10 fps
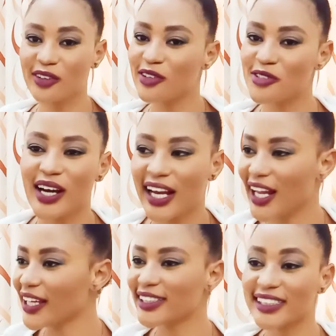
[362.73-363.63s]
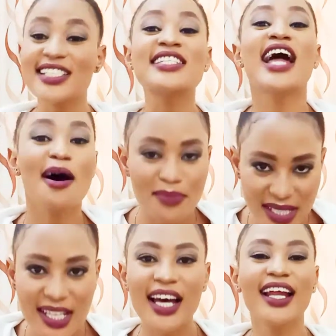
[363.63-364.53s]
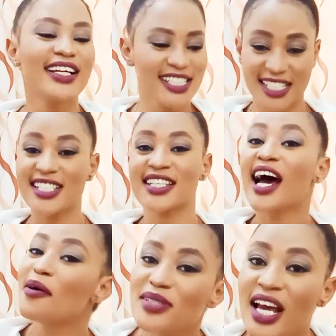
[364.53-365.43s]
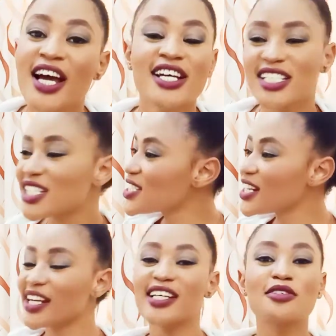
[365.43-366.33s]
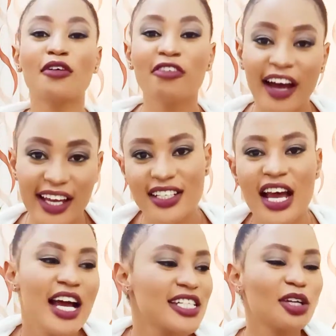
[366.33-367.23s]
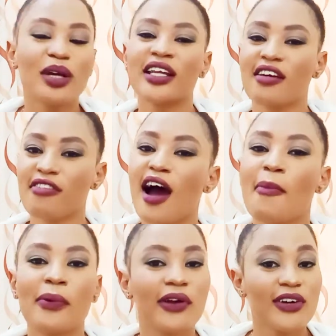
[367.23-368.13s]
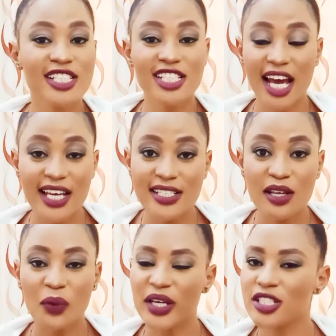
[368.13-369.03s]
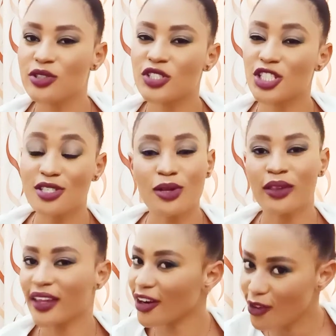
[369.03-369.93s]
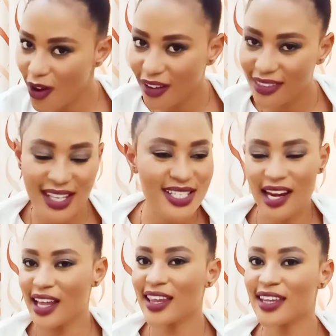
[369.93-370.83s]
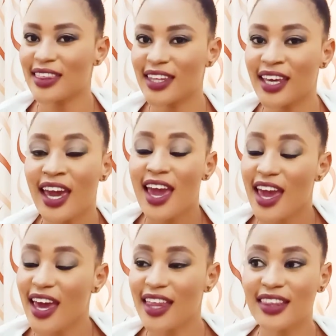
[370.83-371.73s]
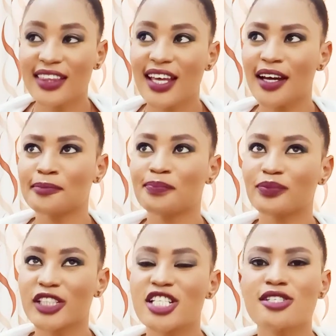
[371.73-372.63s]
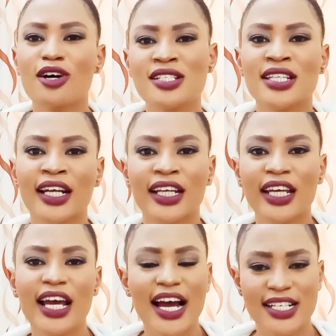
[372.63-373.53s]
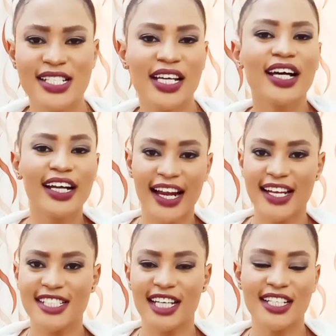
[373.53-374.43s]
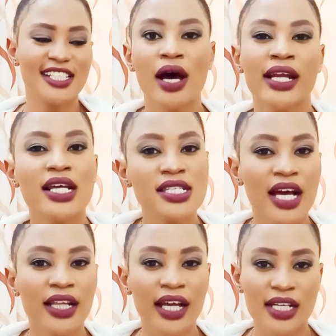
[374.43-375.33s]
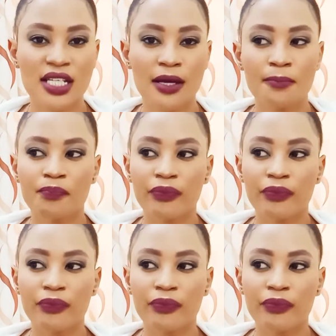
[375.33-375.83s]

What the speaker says: you do to her, like, she snaps. She snaps. She's ready to fight. She will never apologize when she's on the wrong. That's another thing. And she's constantly acting ratchet. So understand that